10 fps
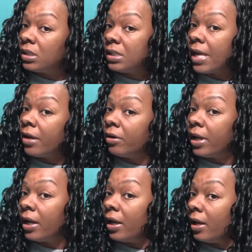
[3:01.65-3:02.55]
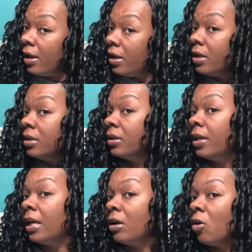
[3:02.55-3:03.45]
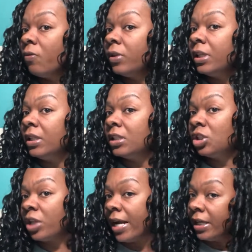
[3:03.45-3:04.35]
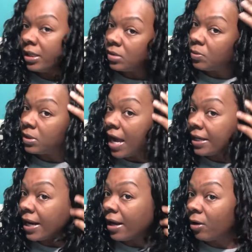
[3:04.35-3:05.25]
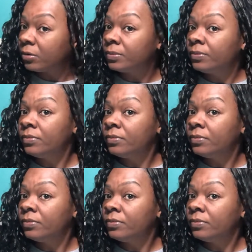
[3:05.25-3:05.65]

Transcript: Saturday. And hopefully this shininess will die down.